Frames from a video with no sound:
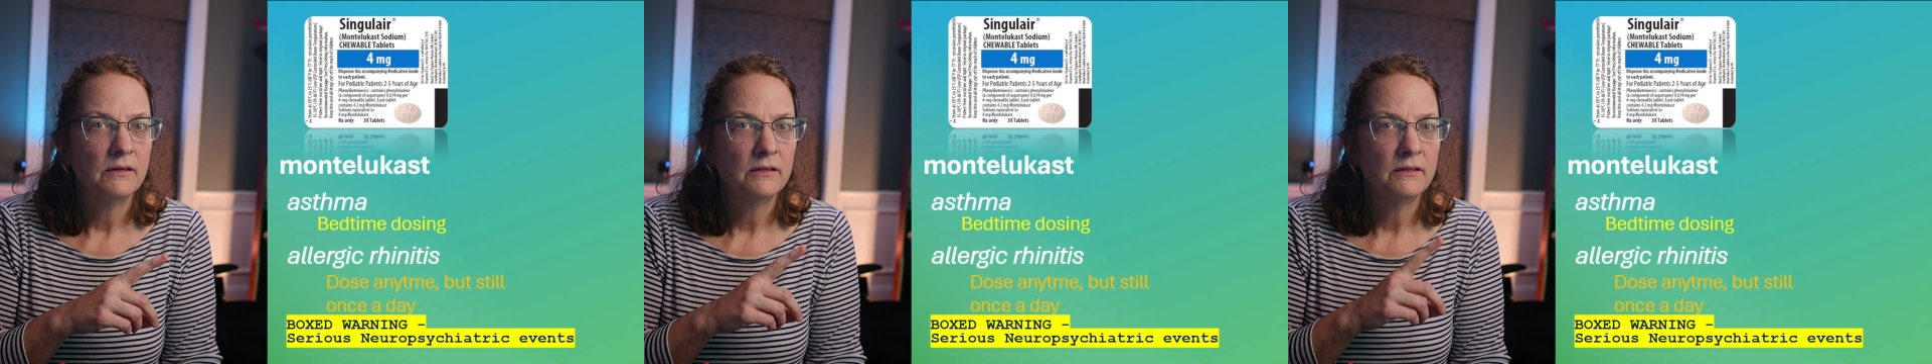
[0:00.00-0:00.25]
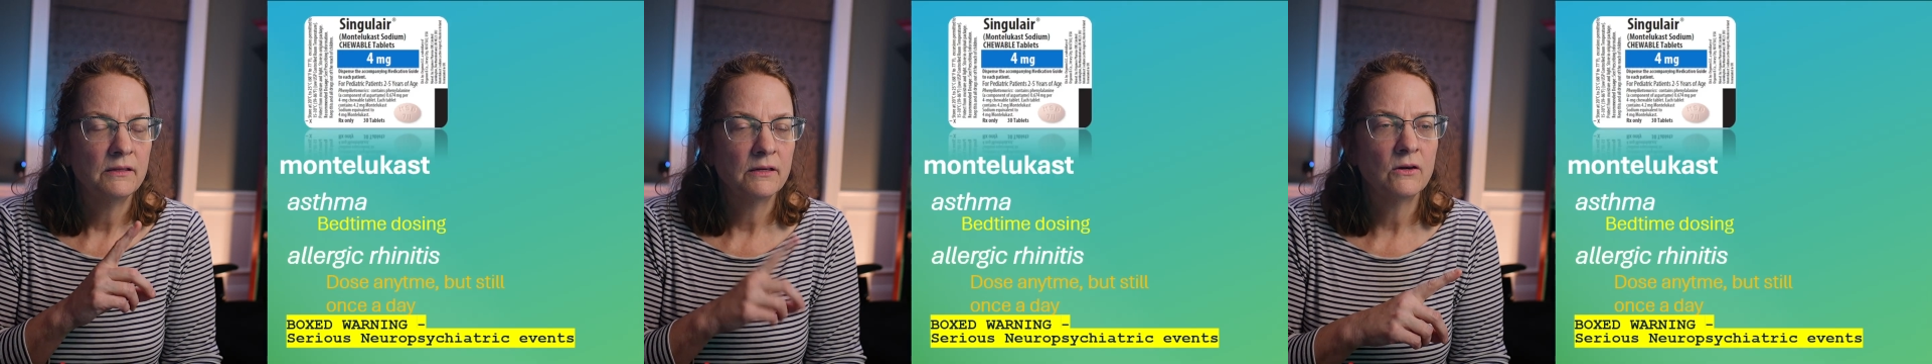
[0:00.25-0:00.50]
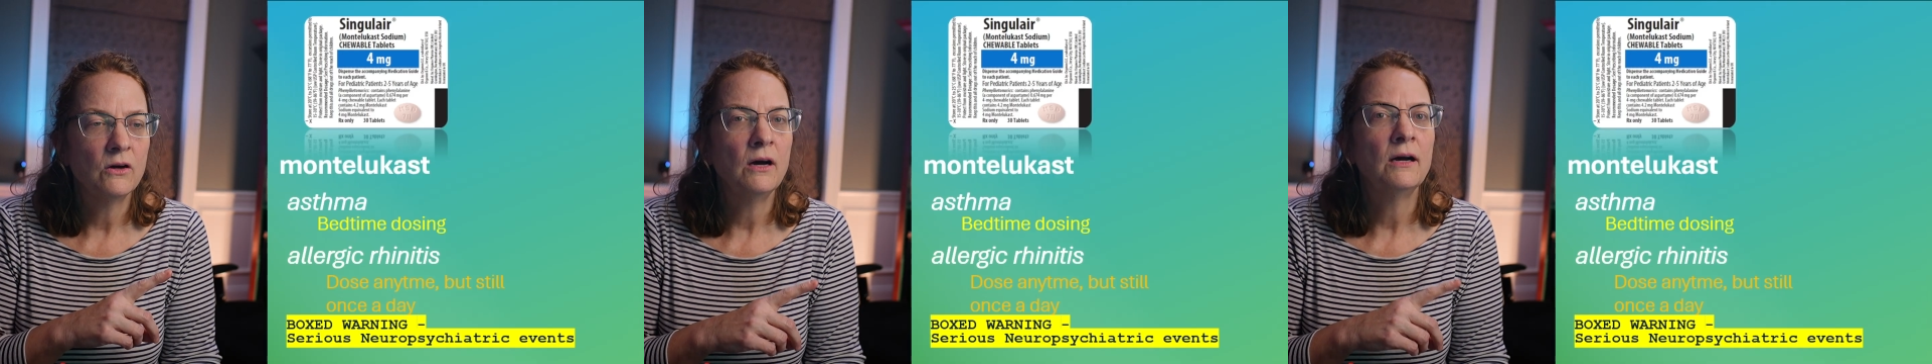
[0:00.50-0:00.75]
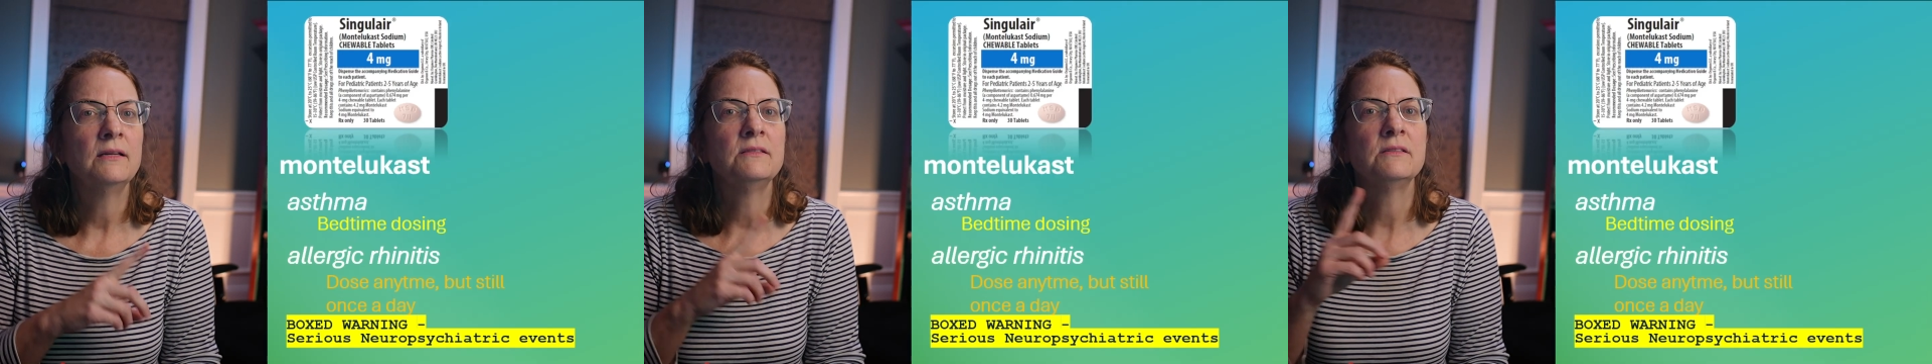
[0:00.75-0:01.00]
the
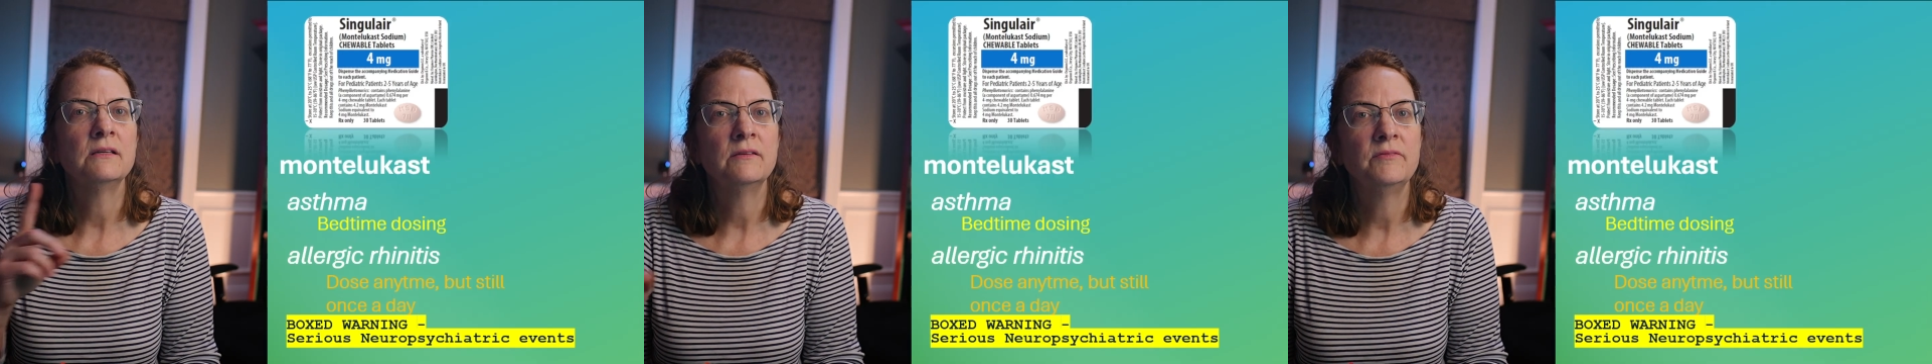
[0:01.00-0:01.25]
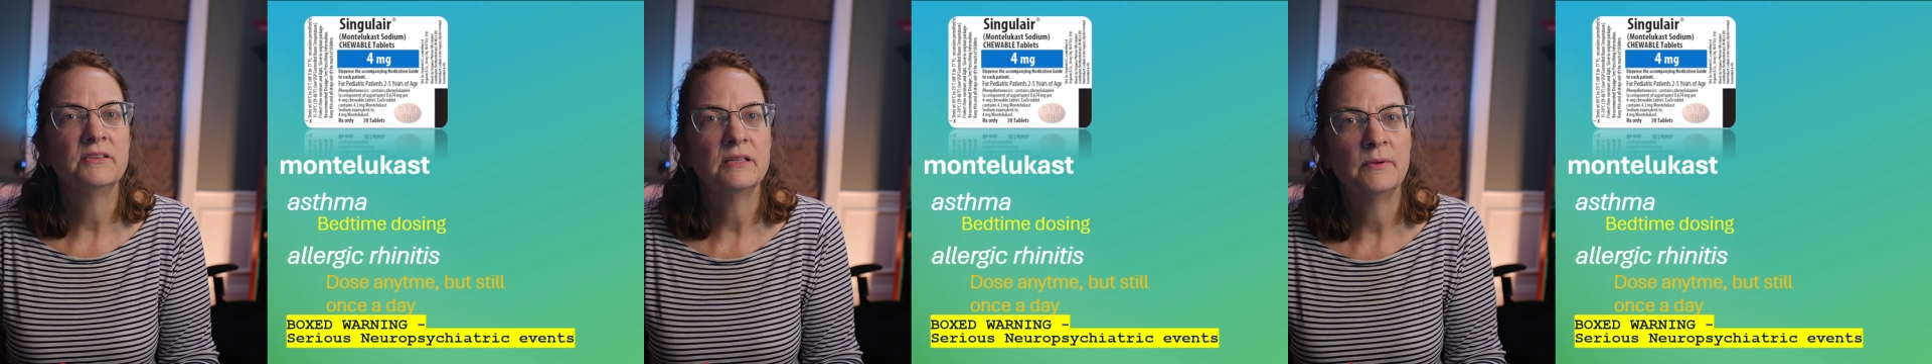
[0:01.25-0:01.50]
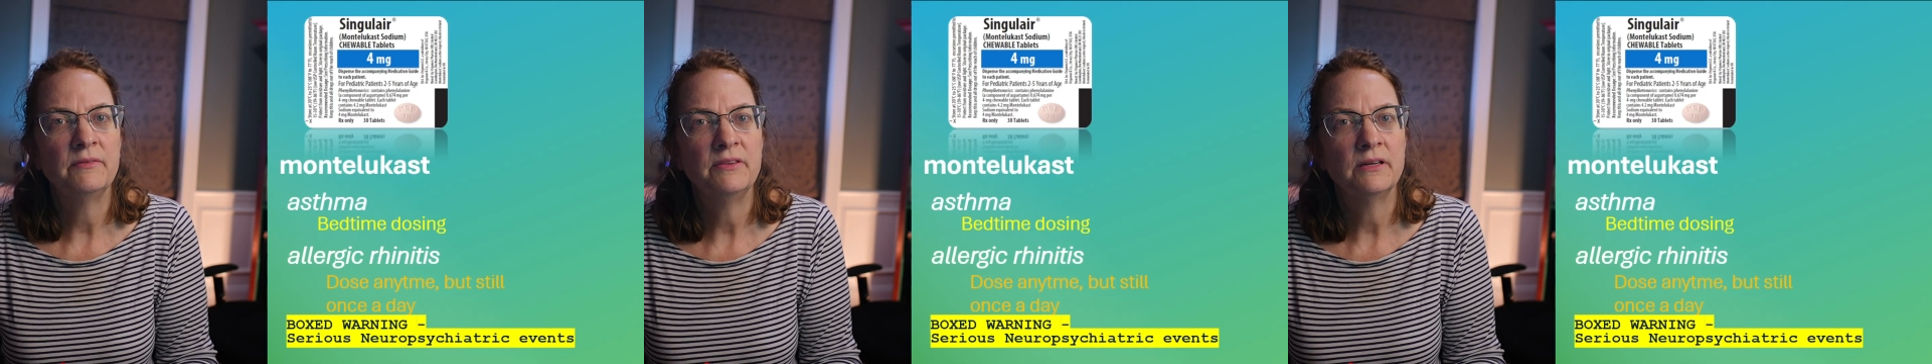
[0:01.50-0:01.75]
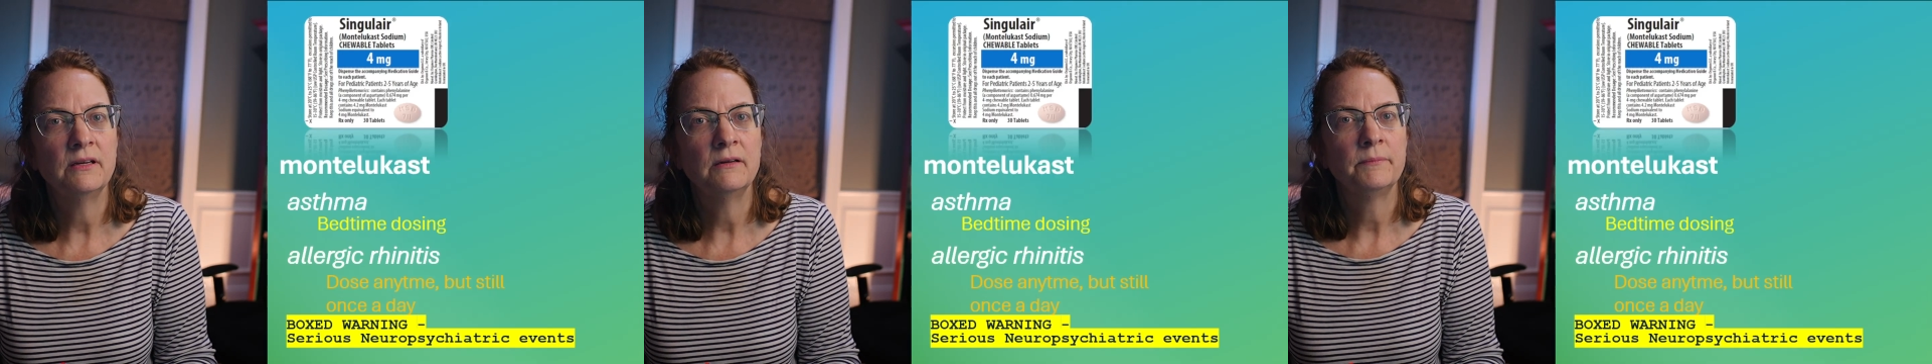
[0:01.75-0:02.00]
cause of some of
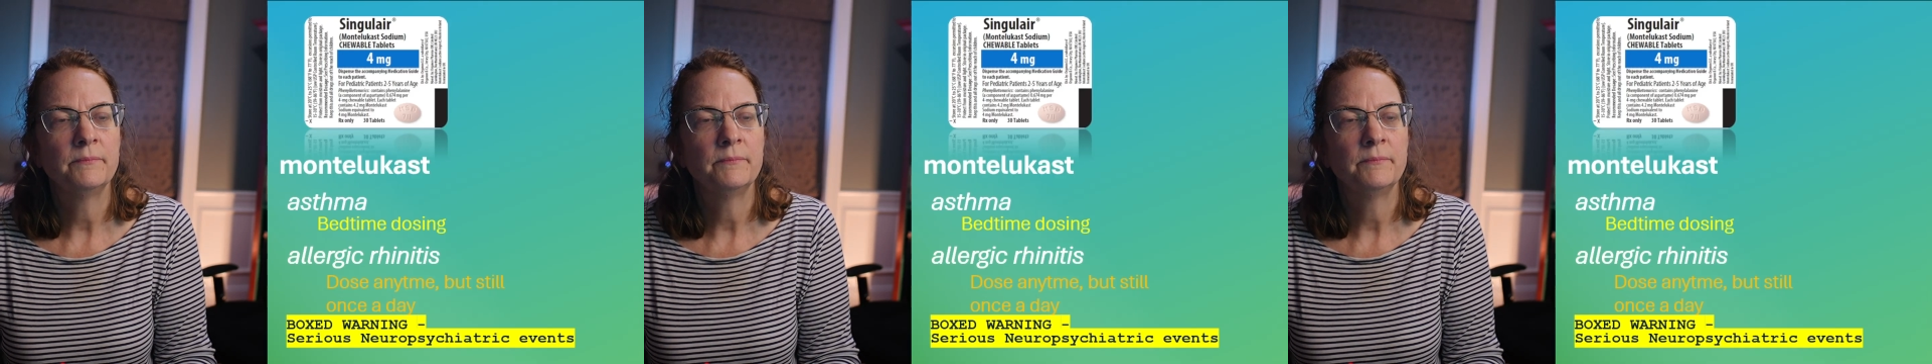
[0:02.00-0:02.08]
the,